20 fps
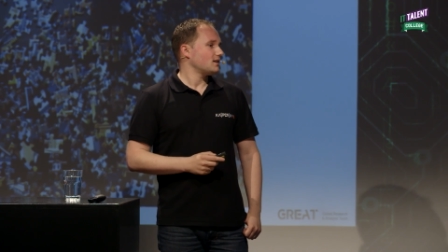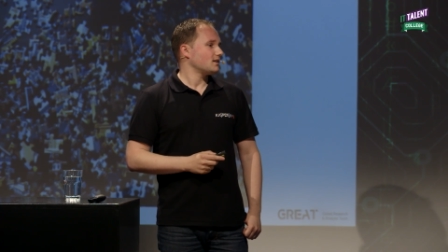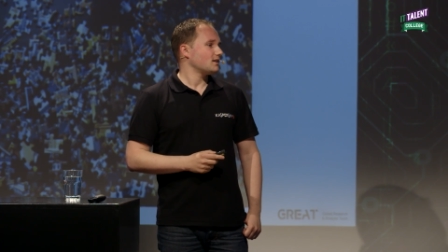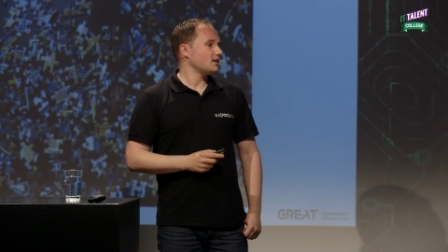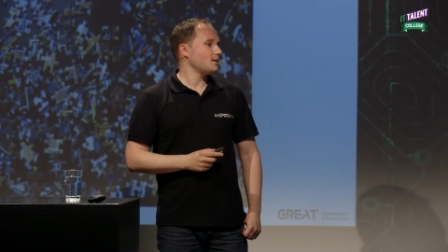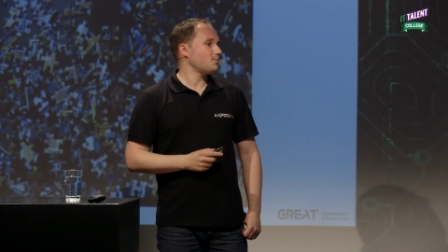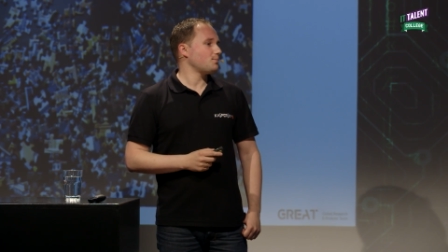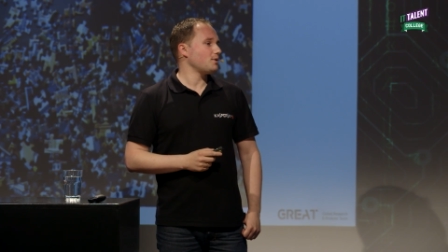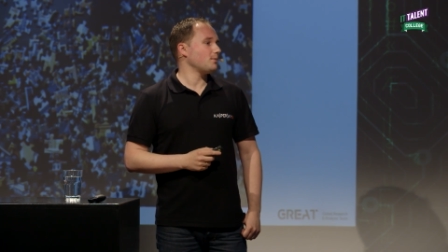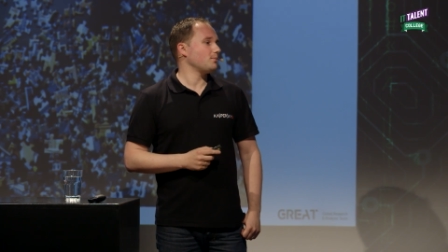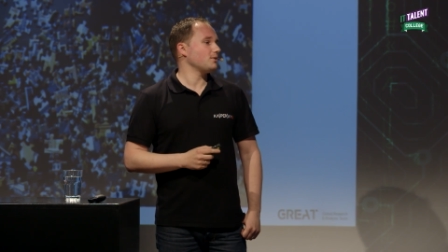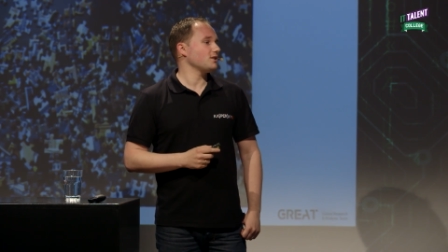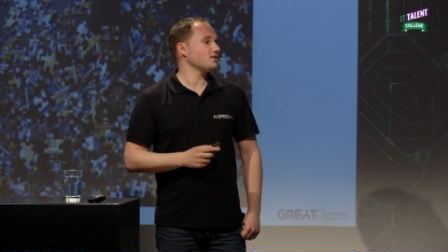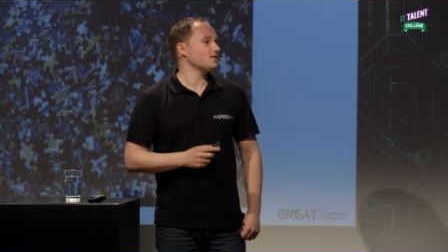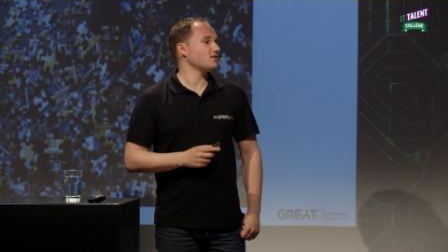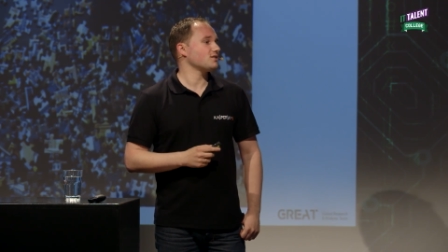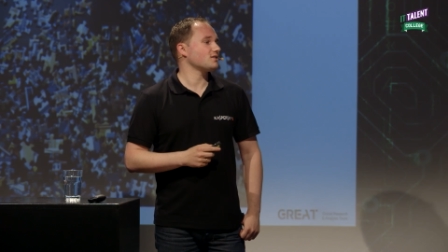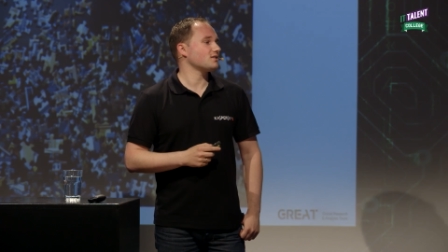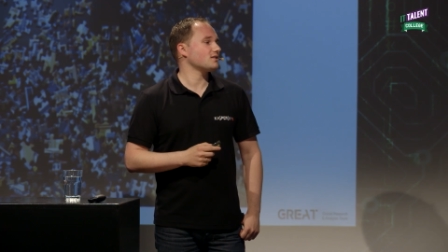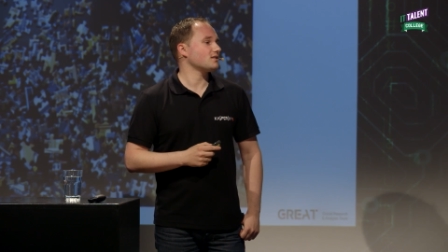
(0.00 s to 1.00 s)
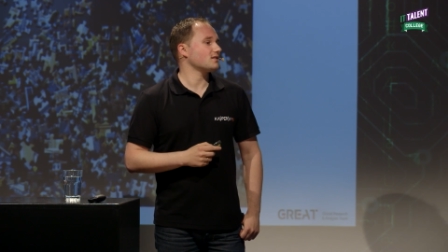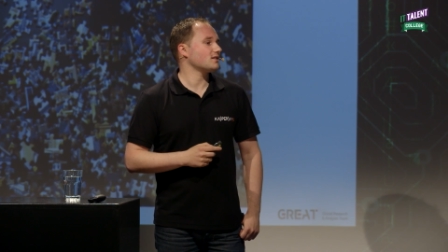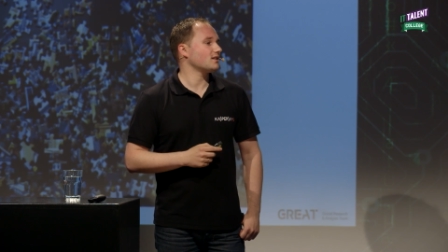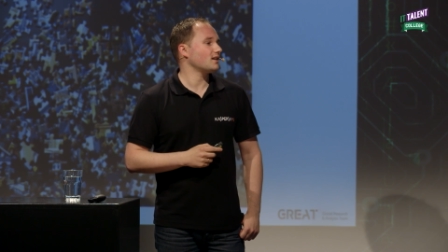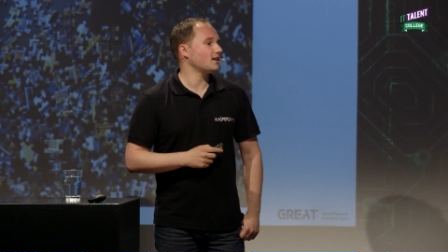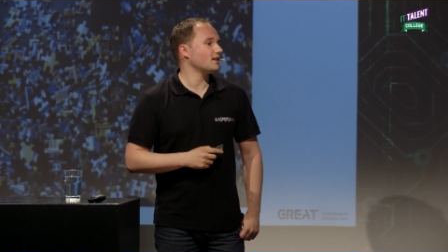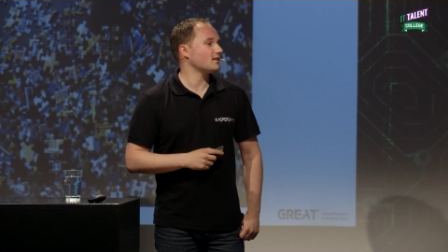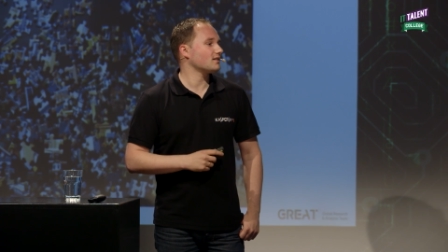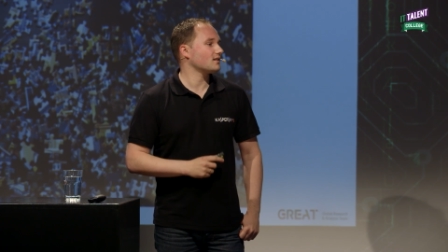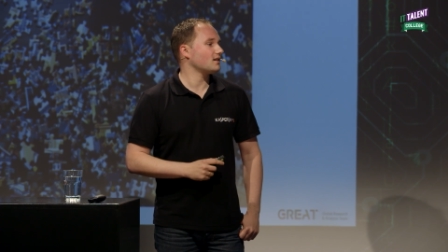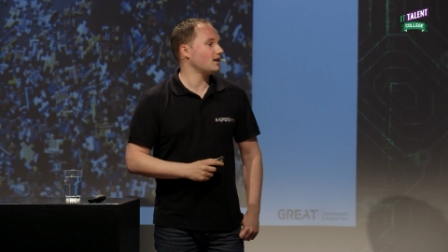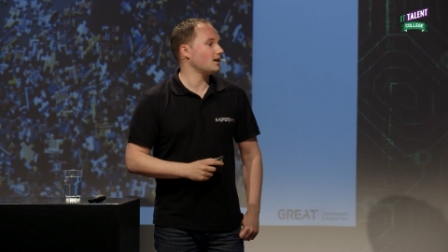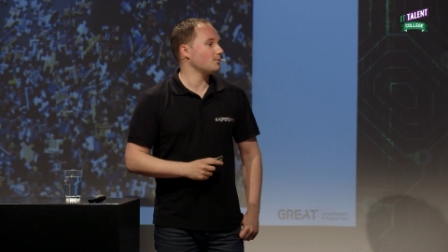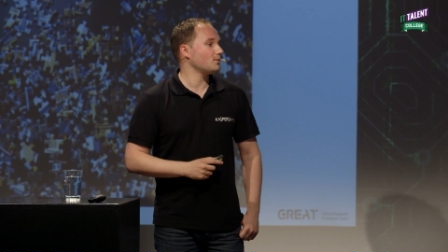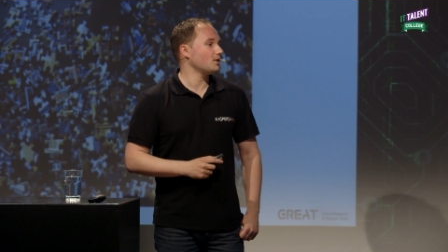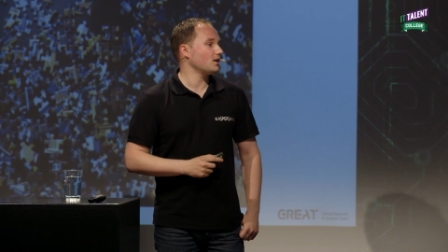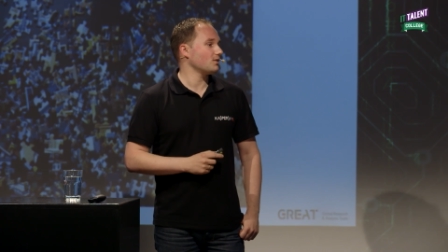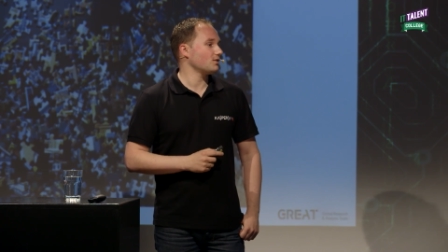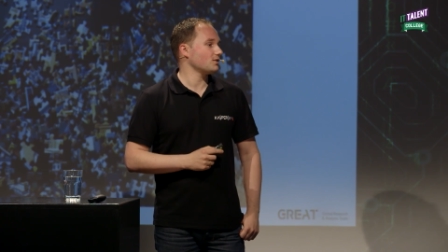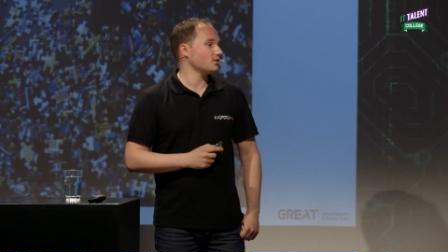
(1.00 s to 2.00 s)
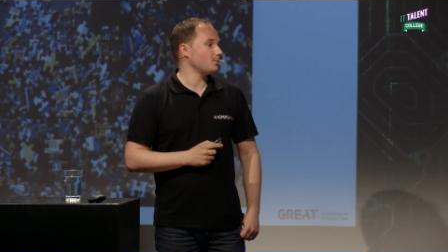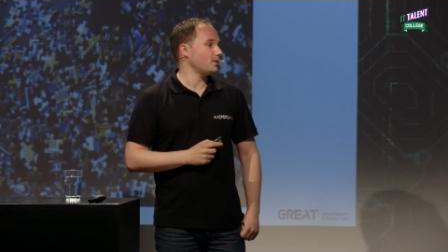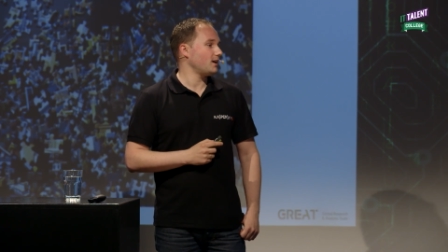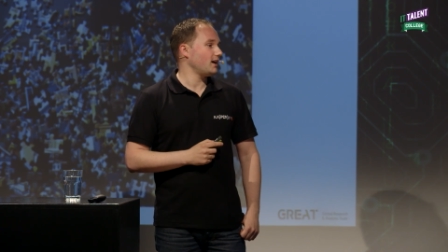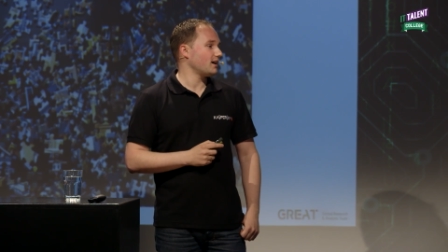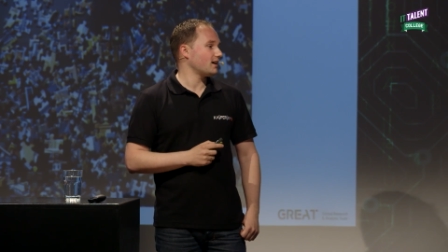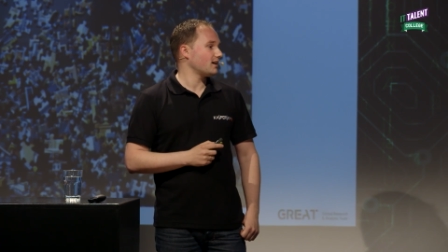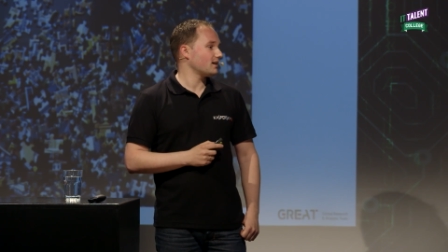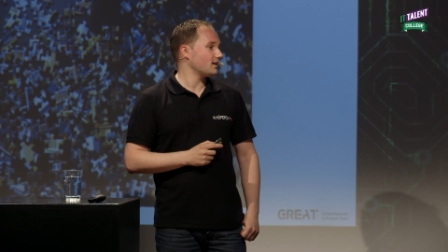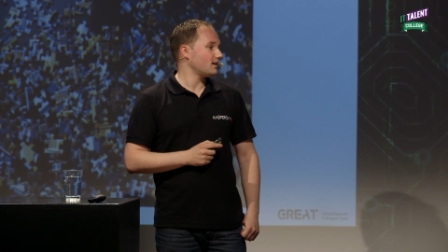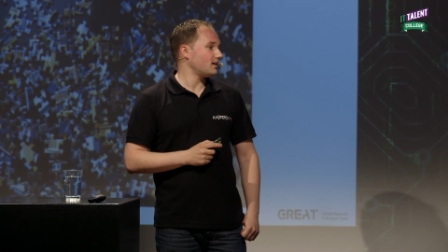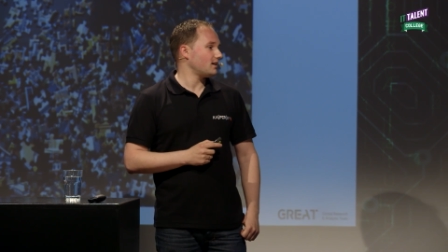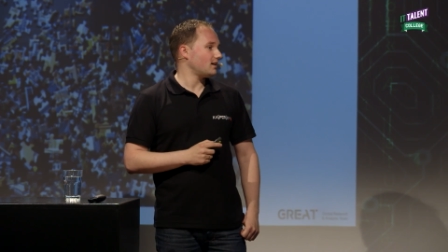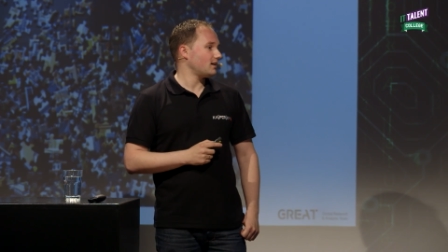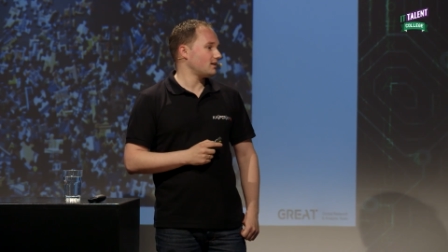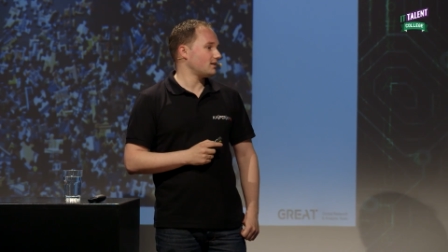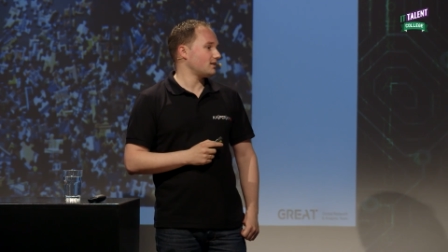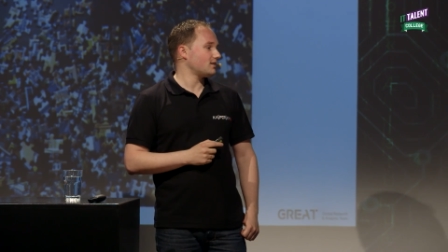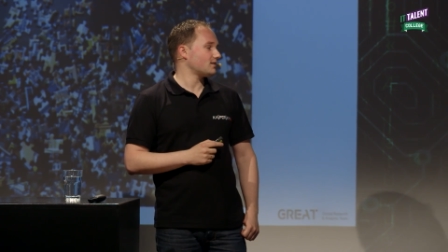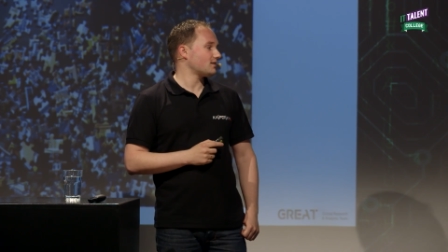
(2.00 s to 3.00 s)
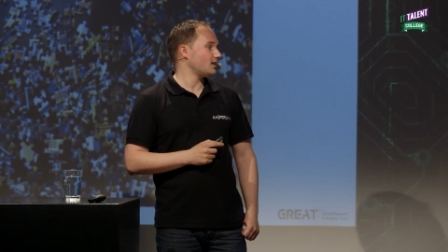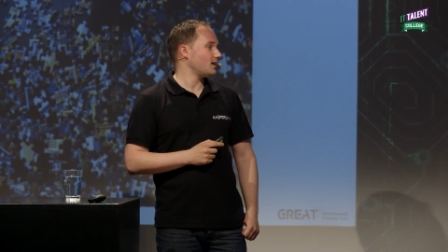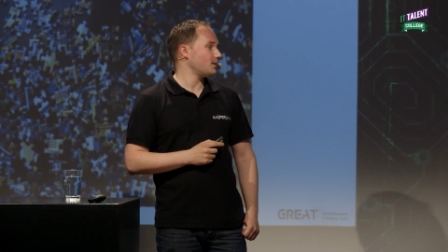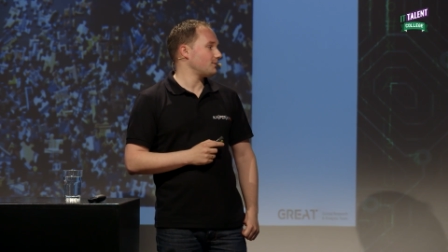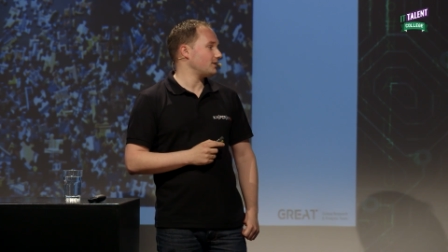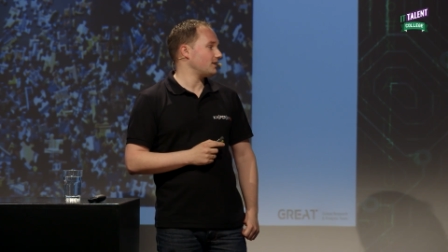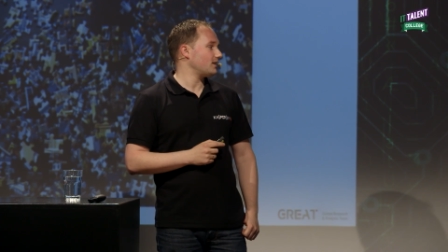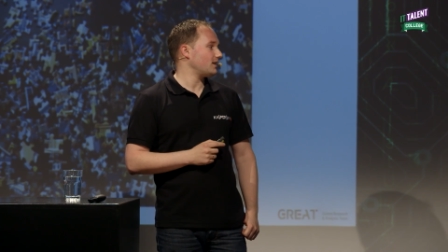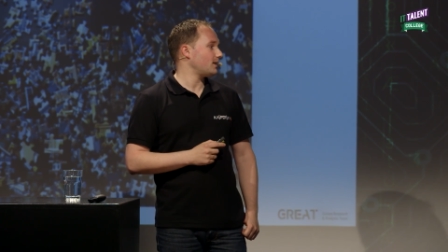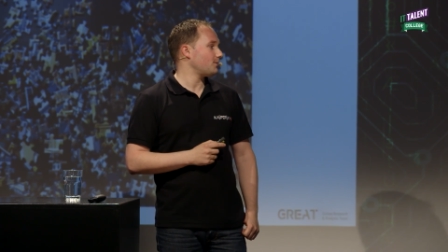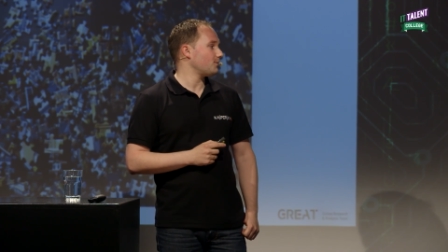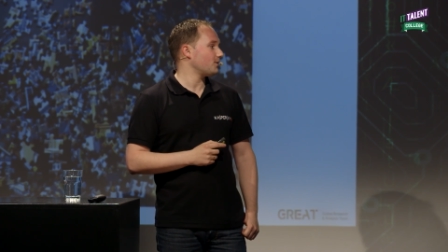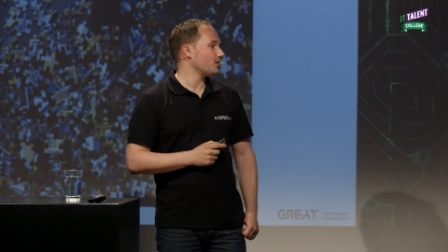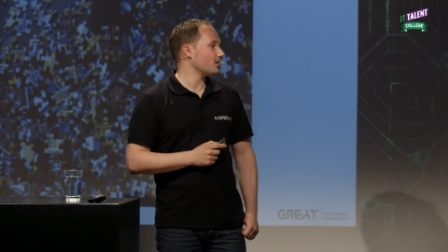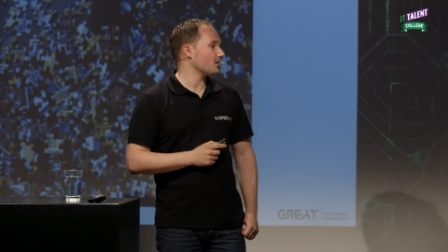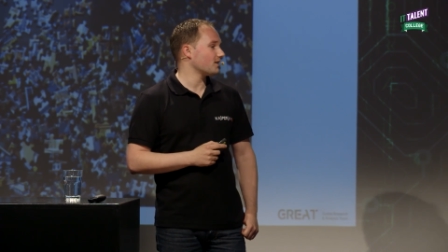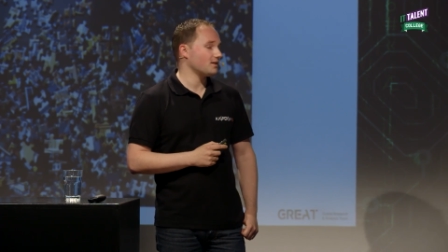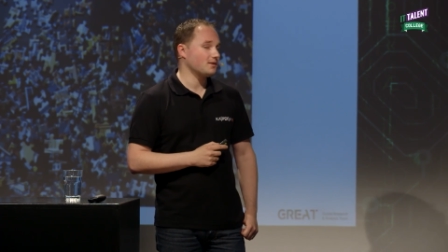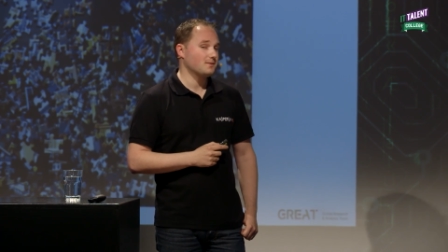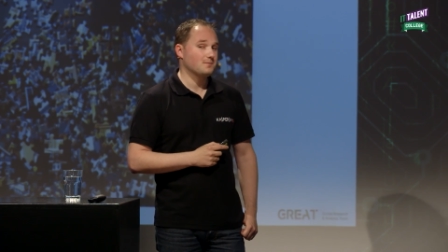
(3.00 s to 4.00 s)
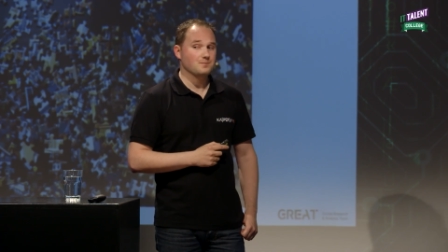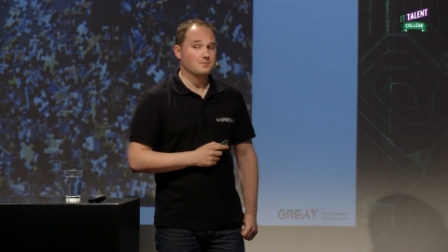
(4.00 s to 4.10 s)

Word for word: they published that Carbanak was back, and this time in Denmark.